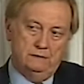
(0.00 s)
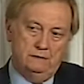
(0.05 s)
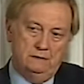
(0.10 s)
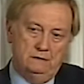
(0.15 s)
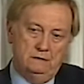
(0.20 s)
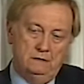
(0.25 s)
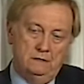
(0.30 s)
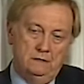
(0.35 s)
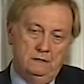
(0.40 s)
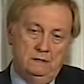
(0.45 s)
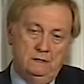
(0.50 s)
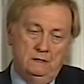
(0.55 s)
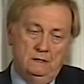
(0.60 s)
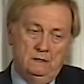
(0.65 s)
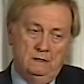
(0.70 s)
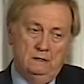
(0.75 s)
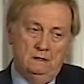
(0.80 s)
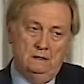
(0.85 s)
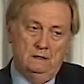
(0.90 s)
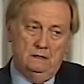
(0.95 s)
they
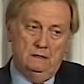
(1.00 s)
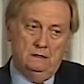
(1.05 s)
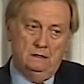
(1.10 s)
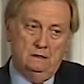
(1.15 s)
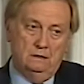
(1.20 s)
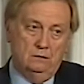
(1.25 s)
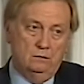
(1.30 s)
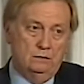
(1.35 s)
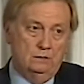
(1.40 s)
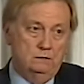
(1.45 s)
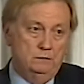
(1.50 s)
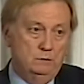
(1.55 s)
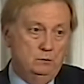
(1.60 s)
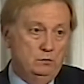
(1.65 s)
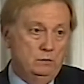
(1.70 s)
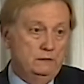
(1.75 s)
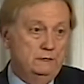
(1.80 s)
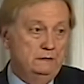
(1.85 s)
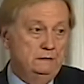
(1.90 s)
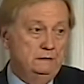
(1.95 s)
are going to be
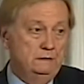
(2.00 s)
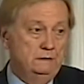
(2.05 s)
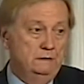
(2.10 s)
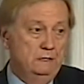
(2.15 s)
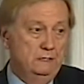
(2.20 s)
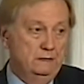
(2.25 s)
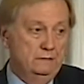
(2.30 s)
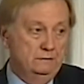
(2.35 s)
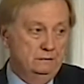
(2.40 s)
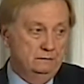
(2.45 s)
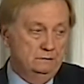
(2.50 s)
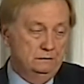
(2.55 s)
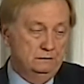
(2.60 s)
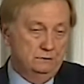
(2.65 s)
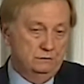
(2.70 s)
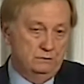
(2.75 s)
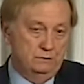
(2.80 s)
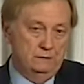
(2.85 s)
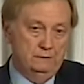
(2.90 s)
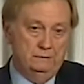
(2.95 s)
working together
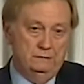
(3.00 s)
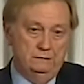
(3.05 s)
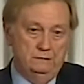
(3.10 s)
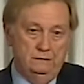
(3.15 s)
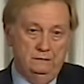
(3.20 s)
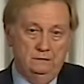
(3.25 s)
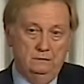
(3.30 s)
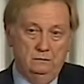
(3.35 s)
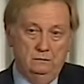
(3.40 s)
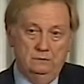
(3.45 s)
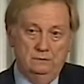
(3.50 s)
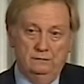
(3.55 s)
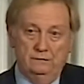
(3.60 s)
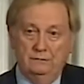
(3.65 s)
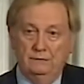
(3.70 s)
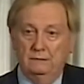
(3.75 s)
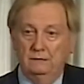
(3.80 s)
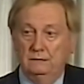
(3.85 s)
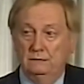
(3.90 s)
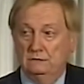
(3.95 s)
to try to deal
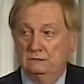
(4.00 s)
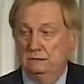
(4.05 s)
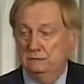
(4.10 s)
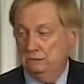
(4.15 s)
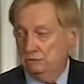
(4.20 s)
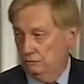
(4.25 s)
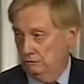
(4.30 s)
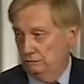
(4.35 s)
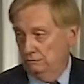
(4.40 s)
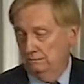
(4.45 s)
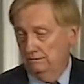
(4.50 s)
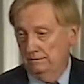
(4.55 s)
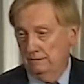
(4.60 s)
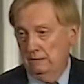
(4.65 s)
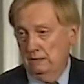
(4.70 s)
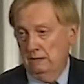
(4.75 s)
with this issue.